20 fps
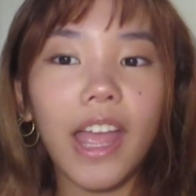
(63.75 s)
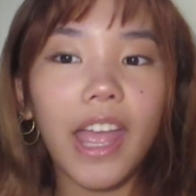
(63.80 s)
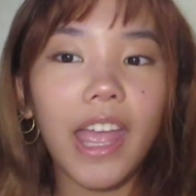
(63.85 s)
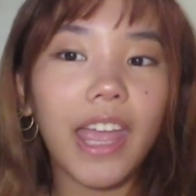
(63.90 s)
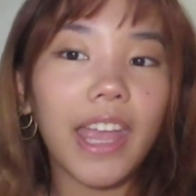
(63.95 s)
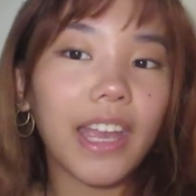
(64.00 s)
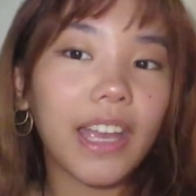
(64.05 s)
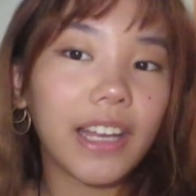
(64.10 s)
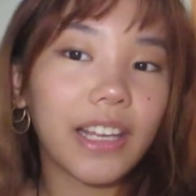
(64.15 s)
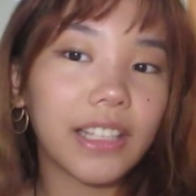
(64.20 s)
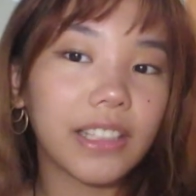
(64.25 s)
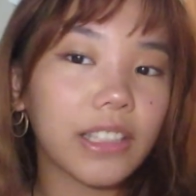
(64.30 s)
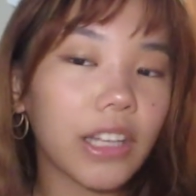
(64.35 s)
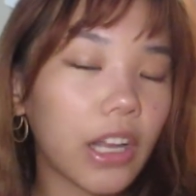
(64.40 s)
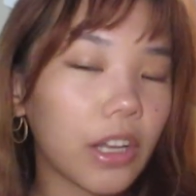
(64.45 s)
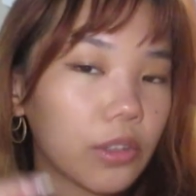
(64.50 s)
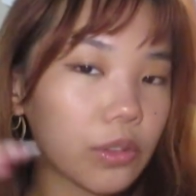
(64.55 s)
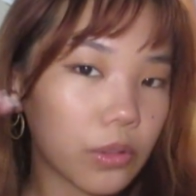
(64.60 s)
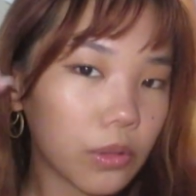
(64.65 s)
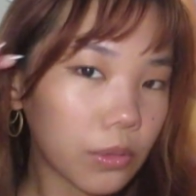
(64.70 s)
And
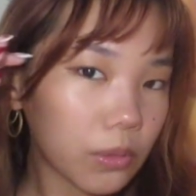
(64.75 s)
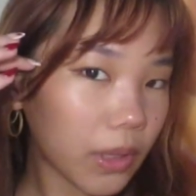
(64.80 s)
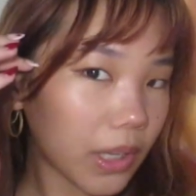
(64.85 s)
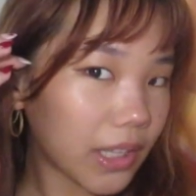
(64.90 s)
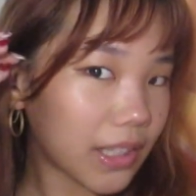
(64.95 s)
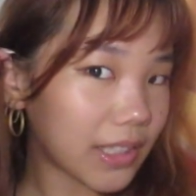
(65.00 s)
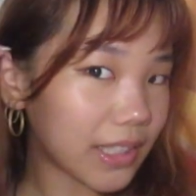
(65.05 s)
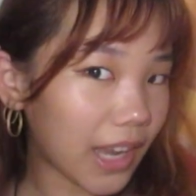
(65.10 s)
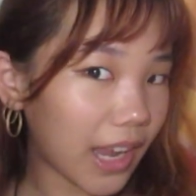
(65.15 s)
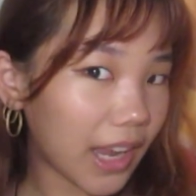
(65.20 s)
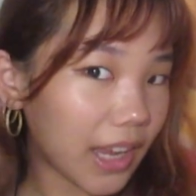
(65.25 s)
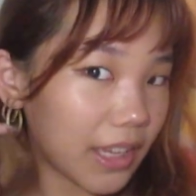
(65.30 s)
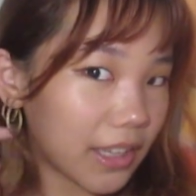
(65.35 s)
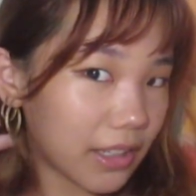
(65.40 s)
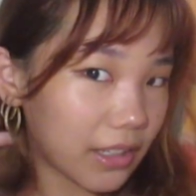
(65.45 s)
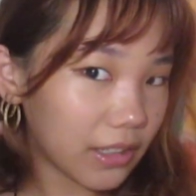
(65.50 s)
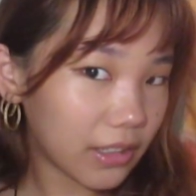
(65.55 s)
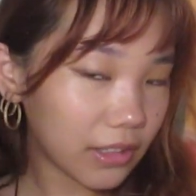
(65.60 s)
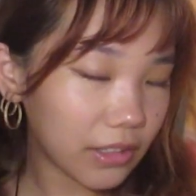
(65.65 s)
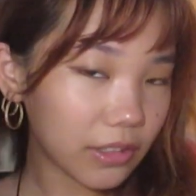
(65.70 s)
I also like
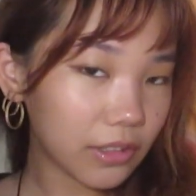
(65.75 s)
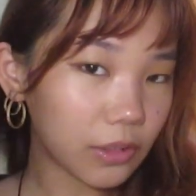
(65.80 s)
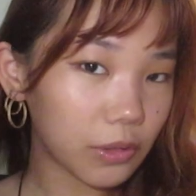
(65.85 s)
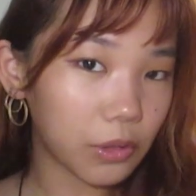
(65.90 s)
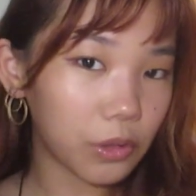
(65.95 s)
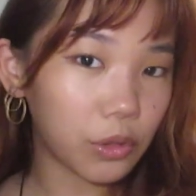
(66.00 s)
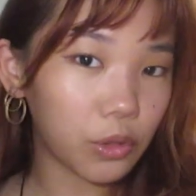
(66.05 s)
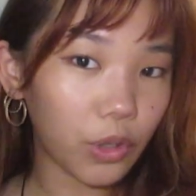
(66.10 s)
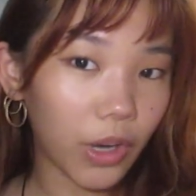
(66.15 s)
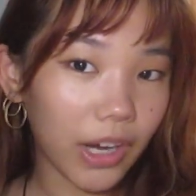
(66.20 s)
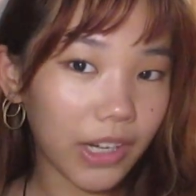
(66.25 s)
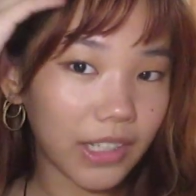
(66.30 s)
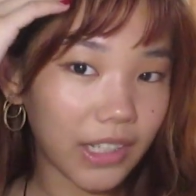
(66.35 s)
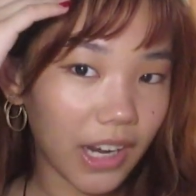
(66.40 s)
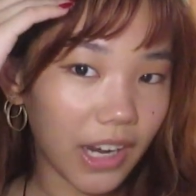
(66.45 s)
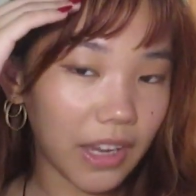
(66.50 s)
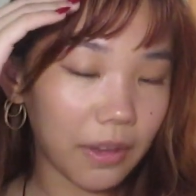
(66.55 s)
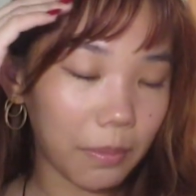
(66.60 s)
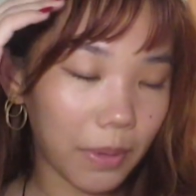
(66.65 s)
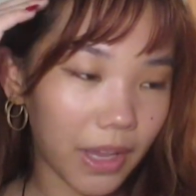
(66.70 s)
tried
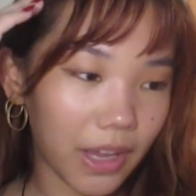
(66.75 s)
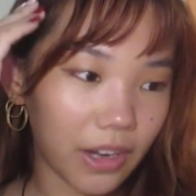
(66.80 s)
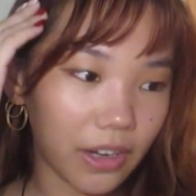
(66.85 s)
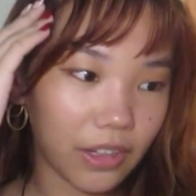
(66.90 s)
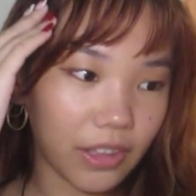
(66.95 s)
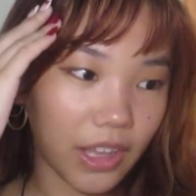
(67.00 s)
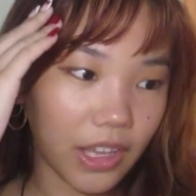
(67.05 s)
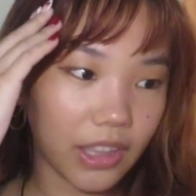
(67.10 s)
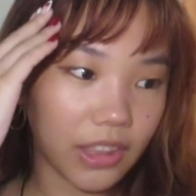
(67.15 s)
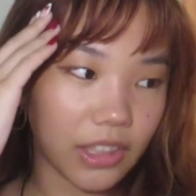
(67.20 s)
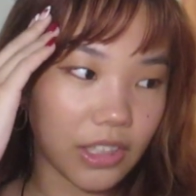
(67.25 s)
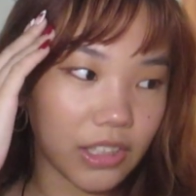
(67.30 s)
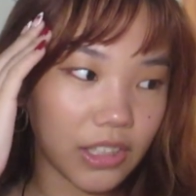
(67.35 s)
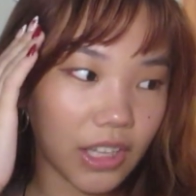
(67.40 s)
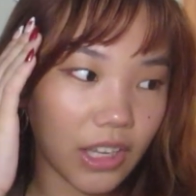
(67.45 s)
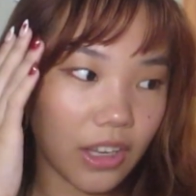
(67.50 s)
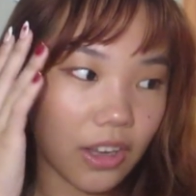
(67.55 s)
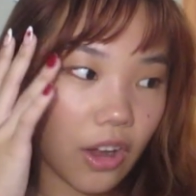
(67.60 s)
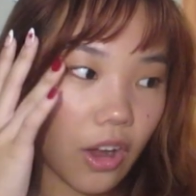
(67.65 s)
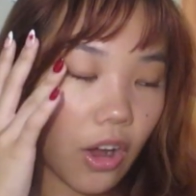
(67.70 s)
dyeing my hair like this
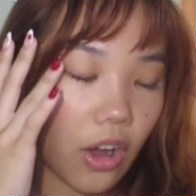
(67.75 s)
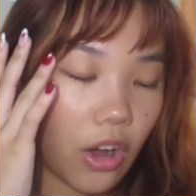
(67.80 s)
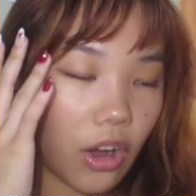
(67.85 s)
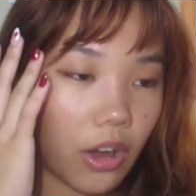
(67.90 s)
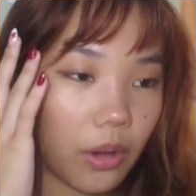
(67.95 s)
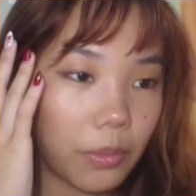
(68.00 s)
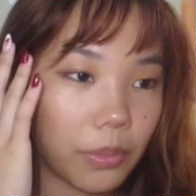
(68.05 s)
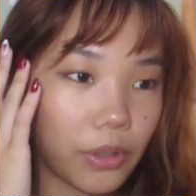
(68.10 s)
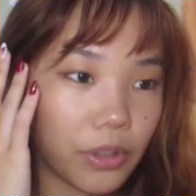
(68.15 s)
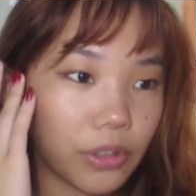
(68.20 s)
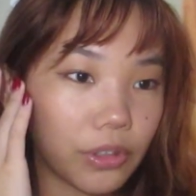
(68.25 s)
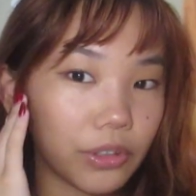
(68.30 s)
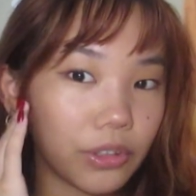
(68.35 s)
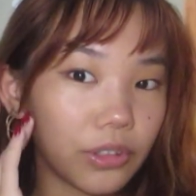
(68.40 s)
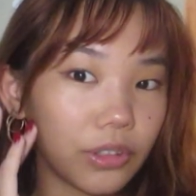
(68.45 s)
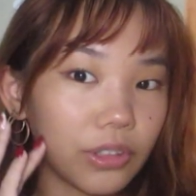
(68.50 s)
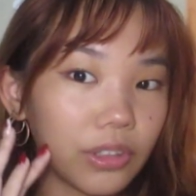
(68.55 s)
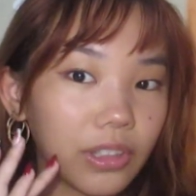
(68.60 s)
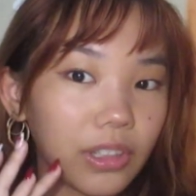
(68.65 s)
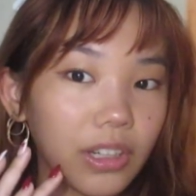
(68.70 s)
like
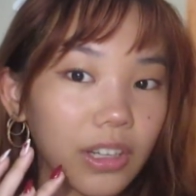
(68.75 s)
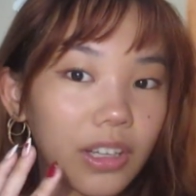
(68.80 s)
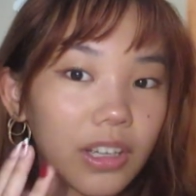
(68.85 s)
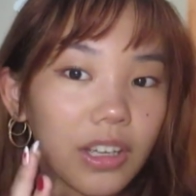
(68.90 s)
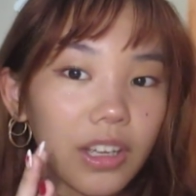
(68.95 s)
auburn